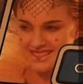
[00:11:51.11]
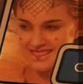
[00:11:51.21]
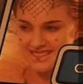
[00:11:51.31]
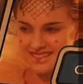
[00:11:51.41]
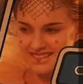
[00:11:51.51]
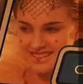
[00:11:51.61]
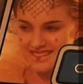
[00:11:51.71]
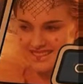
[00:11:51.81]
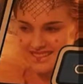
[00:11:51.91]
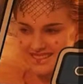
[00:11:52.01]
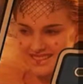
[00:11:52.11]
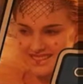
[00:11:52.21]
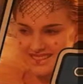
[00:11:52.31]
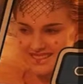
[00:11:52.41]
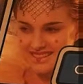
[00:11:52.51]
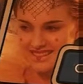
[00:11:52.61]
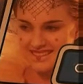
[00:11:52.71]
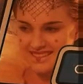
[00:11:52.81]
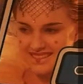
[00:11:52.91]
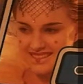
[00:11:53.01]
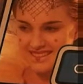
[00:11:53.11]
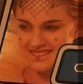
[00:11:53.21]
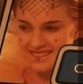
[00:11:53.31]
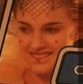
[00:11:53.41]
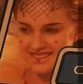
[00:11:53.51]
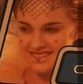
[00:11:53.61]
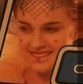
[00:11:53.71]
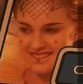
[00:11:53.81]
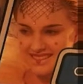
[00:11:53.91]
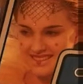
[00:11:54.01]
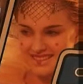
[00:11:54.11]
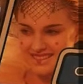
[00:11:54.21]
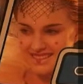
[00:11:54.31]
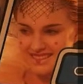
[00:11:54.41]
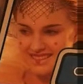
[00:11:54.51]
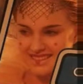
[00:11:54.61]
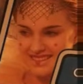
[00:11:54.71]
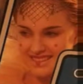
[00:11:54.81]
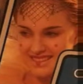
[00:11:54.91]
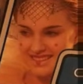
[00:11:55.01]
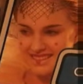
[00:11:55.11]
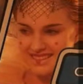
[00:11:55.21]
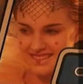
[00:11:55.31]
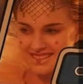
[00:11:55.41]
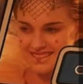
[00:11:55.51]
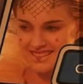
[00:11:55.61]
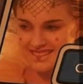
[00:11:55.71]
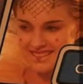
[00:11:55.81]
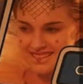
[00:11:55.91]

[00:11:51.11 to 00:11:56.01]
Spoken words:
Nobody speaks.